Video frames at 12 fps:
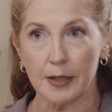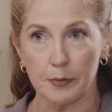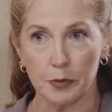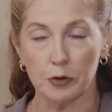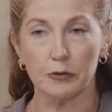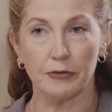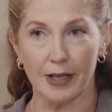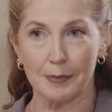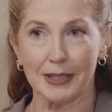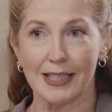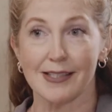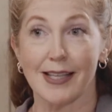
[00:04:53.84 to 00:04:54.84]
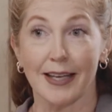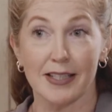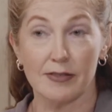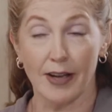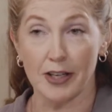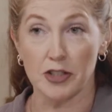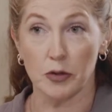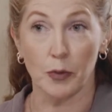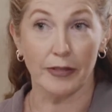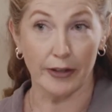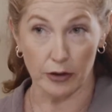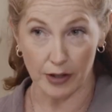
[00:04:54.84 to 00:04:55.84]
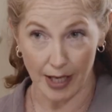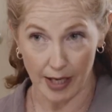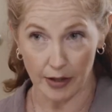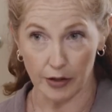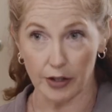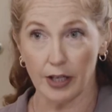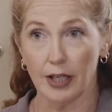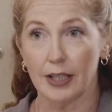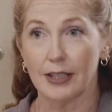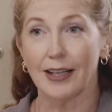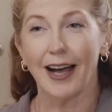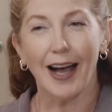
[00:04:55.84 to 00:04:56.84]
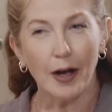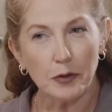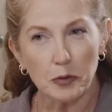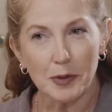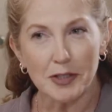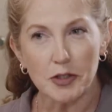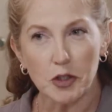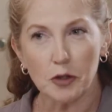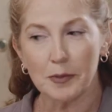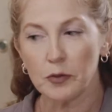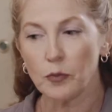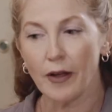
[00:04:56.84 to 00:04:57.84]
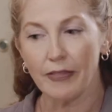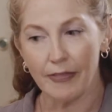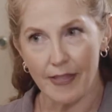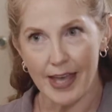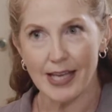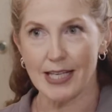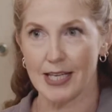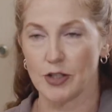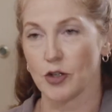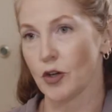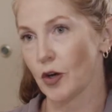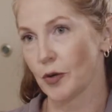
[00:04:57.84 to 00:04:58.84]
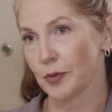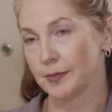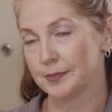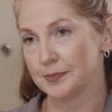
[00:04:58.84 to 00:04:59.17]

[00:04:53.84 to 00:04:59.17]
improve family satisfaction with their care, how do we determine what they need to know?